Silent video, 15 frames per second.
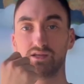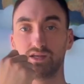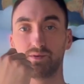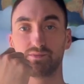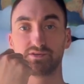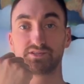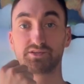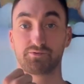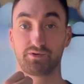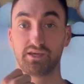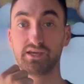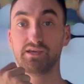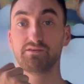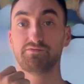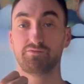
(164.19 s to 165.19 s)
Numbers
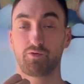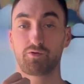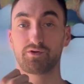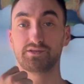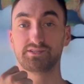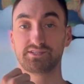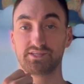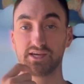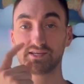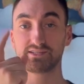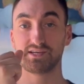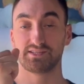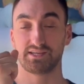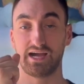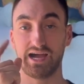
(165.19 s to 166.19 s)
3, 4, and 6
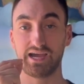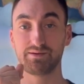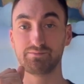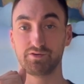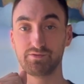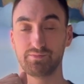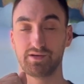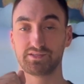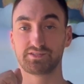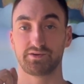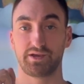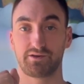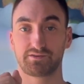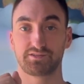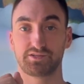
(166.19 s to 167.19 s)
is eye movement. So
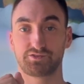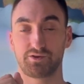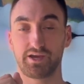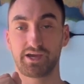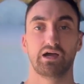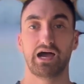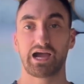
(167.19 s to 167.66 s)
here's the trick.